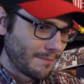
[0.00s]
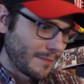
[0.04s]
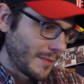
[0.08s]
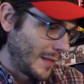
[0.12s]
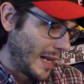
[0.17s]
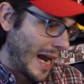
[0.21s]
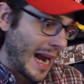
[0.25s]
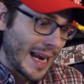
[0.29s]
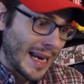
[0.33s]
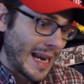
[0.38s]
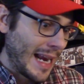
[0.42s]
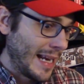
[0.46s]

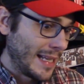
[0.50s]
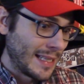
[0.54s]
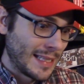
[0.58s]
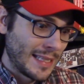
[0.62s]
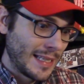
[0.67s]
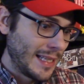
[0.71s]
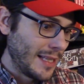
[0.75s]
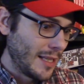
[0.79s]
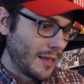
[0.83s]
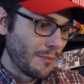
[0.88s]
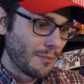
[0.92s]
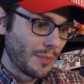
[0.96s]
I can't
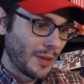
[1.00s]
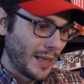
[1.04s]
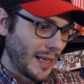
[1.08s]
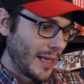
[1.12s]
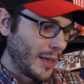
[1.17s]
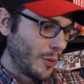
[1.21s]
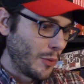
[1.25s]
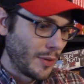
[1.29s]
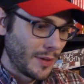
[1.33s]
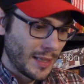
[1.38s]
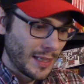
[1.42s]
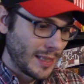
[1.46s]
see them playing
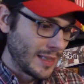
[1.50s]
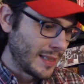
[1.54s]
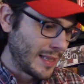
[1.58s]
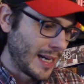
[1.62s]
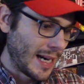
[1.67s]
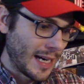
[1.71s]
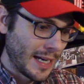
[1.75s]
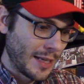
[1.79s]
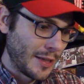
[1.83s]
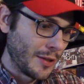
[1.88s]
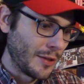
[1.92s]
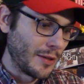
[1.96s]
with these
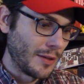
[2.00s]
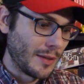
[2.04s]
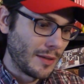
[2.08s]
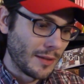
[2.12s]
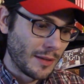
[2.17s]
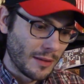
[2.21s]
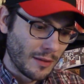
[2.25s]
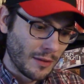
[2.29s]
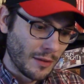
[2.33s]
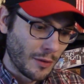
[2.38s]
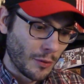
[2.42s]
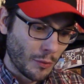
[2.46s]
tiny
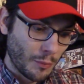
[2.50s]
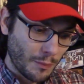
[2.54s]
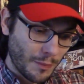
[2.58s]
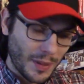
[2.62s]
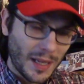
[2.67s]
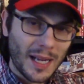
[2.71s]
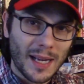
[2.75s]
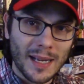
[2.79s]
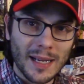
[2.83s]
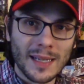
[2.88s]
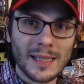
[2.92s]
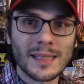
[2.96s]
little
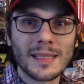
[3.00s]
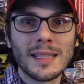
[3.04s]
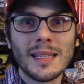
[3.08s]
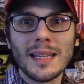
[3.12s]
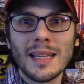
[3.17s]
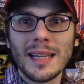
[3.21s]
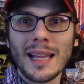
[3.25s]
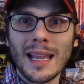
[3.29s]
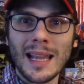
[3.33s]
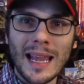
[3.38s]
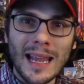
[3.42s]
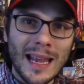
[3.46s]
blocks
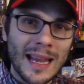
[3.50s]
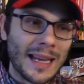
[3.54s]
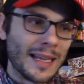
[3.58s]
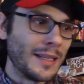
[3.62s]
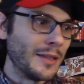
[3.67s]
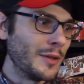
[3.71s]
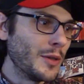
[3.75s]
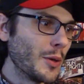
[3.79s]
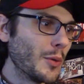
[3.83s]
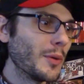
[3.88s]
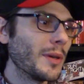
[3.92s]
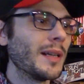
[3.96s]
and
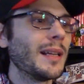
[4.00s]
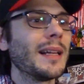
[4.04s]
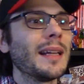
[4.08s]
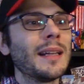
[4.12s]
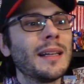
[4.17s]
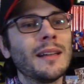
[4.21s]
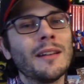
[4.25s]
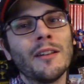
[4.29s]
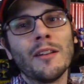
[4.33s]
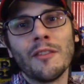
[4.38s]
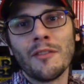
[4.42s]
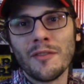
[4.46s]
doing it in
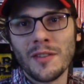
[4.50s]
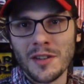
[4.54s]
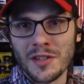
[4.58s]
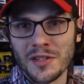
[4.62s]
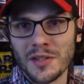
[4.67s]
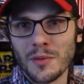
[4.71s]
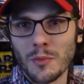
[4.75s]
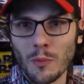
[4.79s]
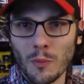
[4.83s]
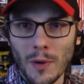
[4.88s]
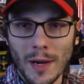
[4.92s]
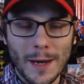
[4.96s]
an
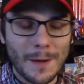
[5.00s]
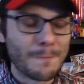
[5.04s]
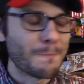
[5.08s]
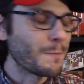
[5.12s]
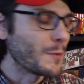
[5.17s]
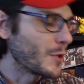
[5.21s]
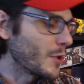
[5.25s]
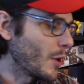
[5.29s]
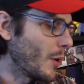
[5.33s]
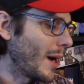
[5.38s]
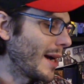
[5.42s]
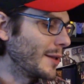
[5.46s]
efficient way.
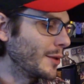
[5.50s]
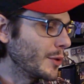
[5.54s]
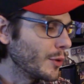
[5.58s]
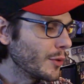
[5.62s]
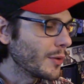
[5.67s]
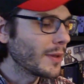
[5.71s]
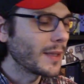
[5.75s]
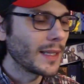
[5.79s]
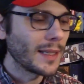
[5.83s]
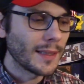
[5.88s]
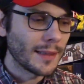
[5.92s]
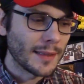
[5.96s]
So I do
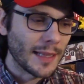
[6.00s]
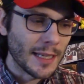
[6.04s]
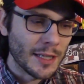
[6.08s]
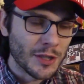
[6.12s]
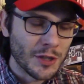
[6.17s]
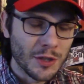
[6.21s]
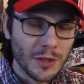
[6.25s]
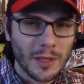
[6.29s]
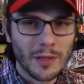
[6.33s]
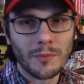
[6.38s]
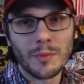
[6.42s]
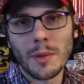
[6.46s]
think they
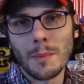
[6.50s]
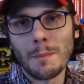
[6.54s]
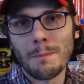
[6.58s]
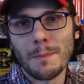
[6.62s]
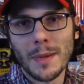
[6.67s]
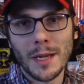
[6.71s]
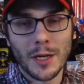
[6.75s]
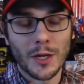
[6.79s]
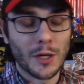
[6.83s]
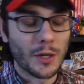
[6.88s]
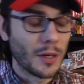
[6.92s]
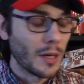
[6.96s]
should have been
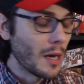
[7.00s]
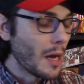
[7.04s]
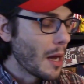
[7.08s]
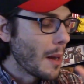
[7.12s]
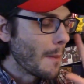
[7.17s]
bigger.